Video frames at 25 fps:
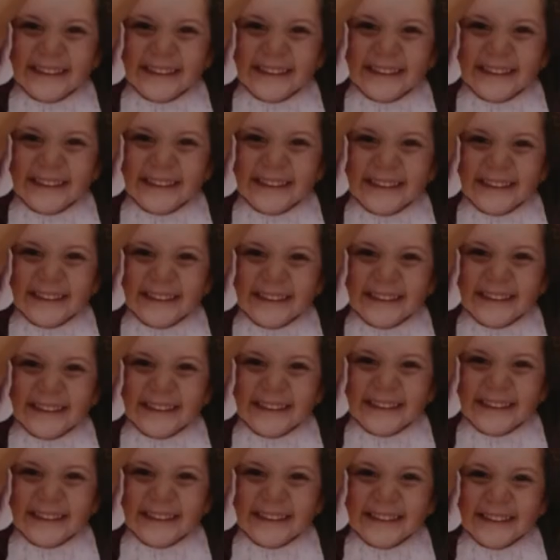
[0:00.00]

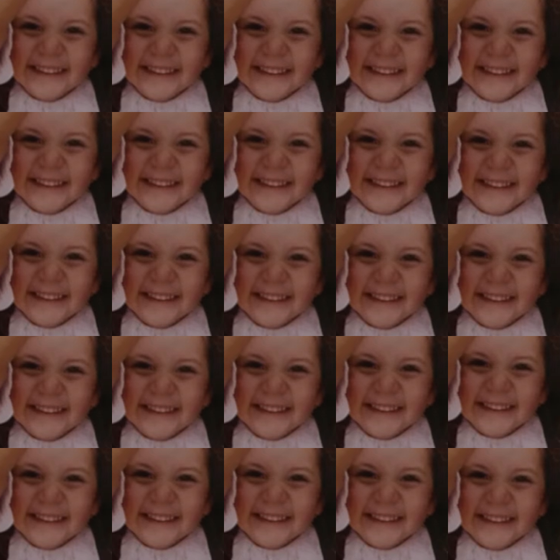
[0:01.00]

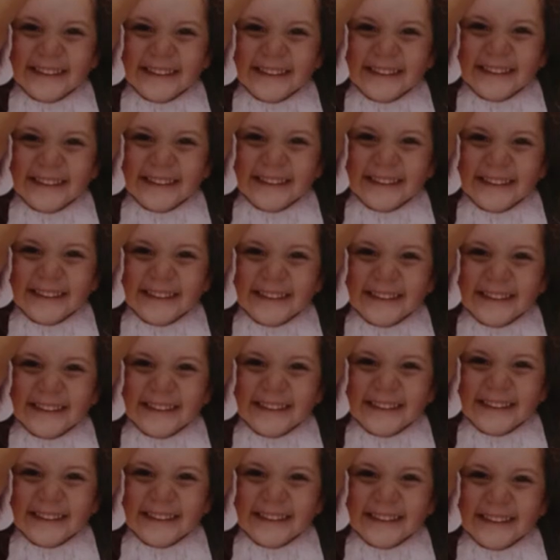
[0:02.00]

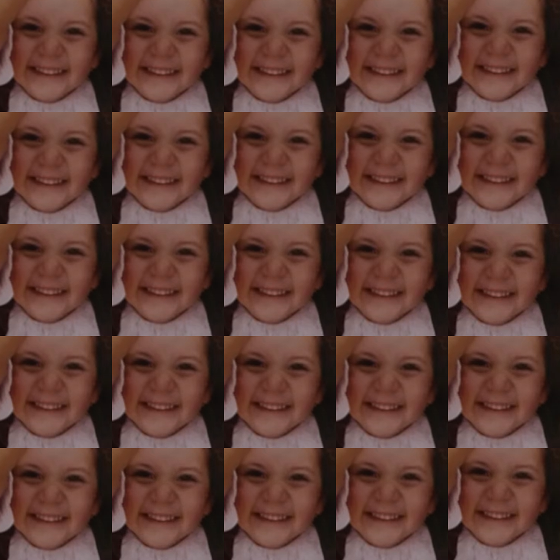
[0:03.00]

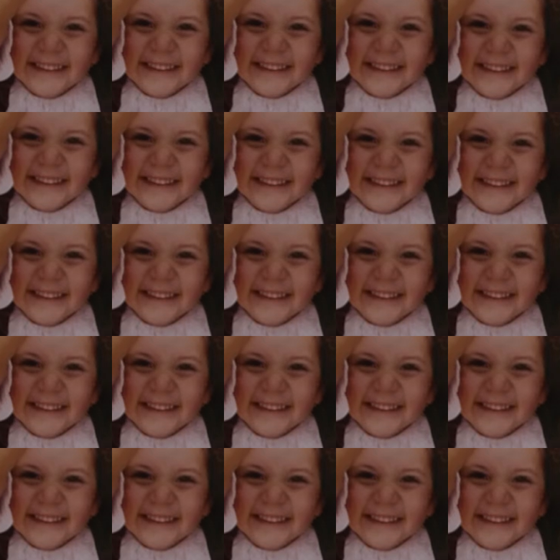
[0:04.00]

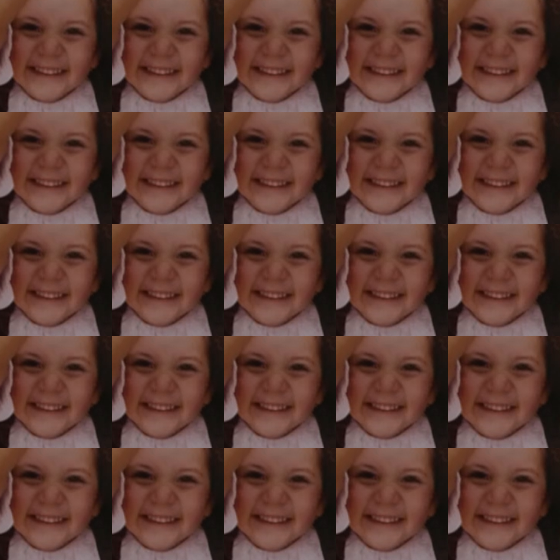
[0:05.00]

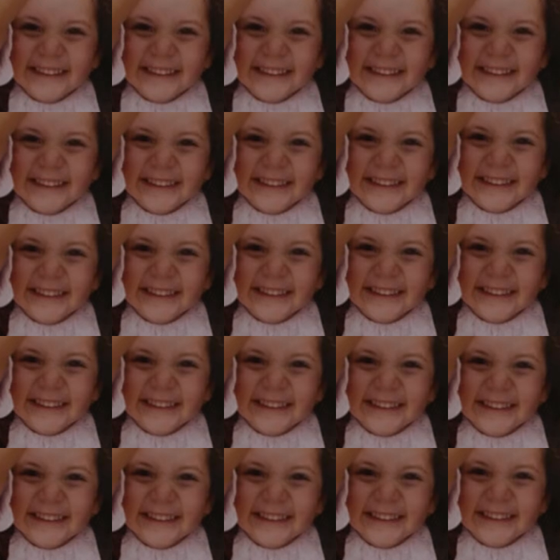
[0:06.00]

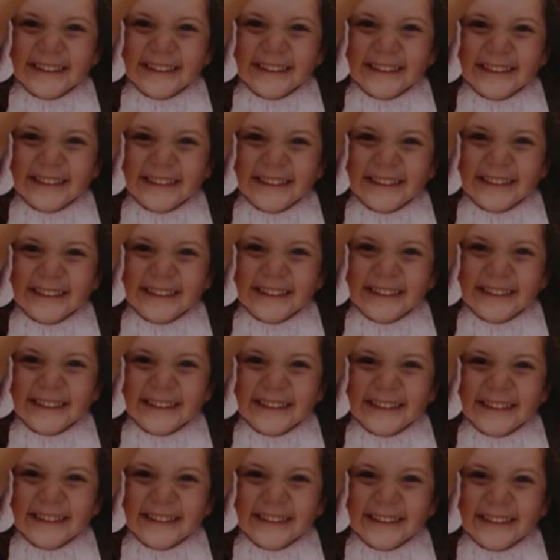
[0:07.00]
(not speaking)